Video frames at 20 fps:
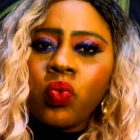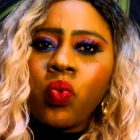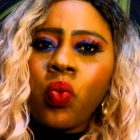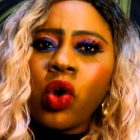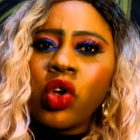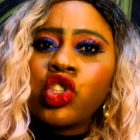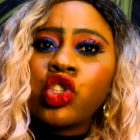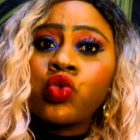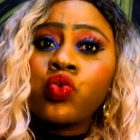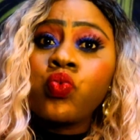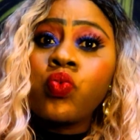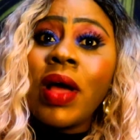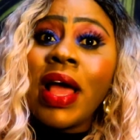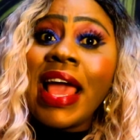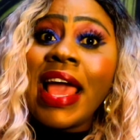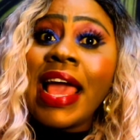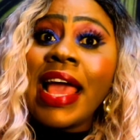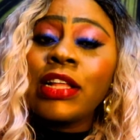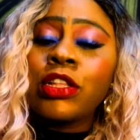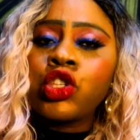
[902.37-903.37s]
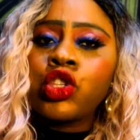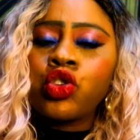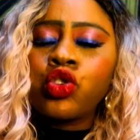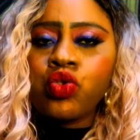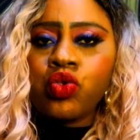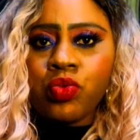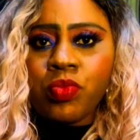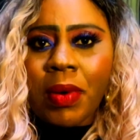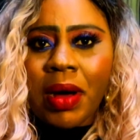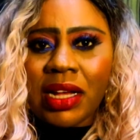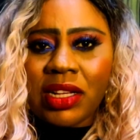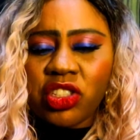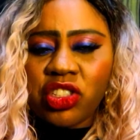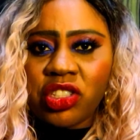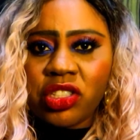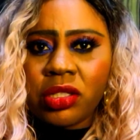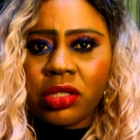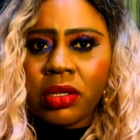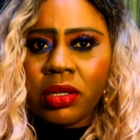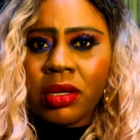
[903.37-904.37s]
was way too
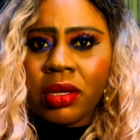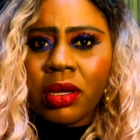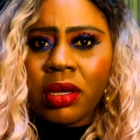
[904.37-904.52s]
much.